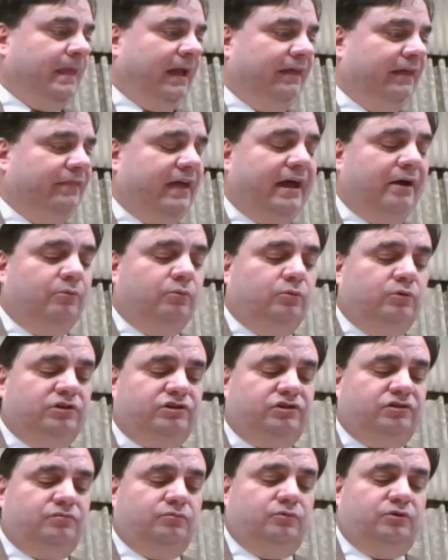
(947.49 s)
And that
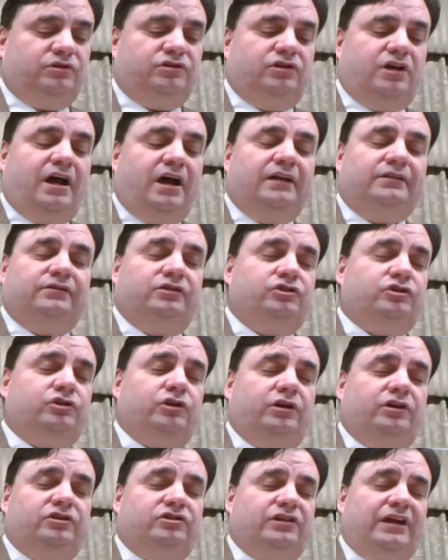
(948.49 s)
was, was not the
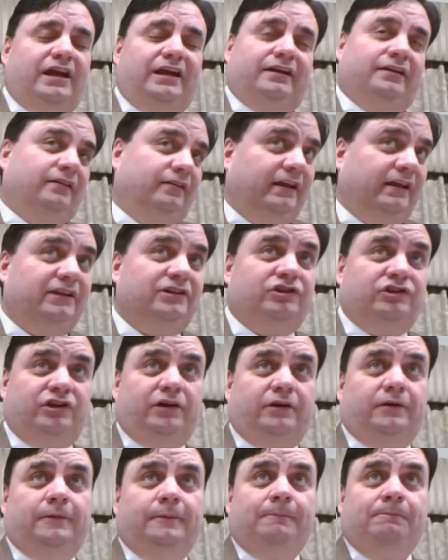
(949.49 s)
church at
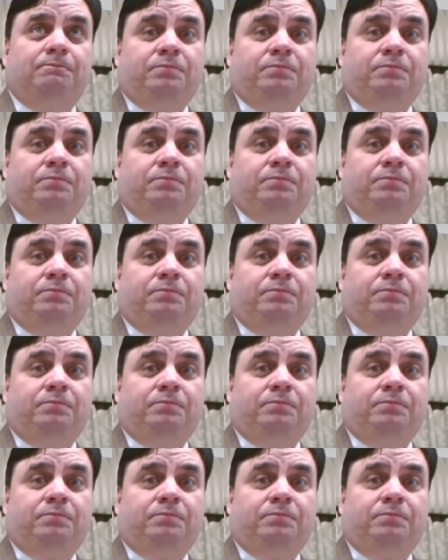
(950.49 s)
Galatia